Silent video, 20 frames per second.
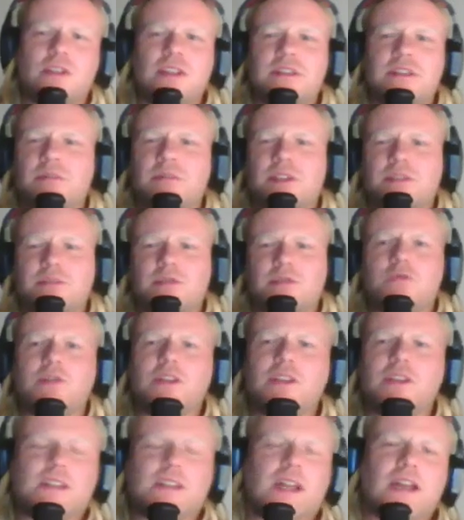it must be
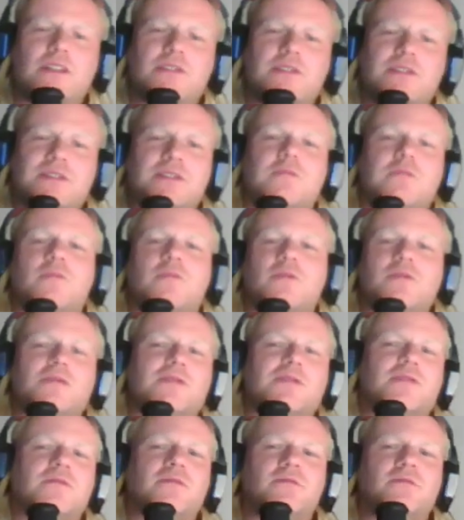really tiresome
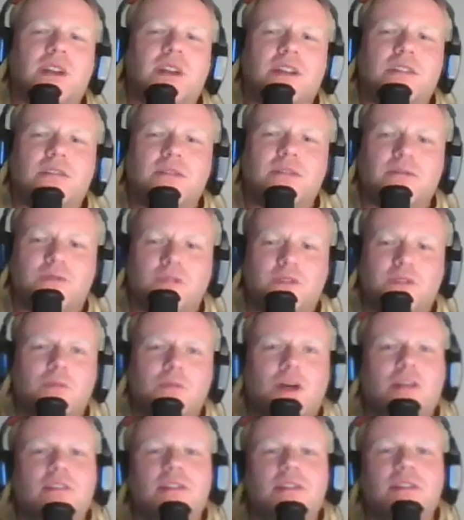also, right? For the
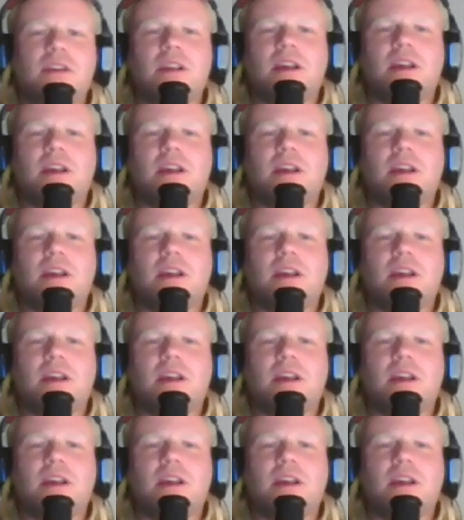body.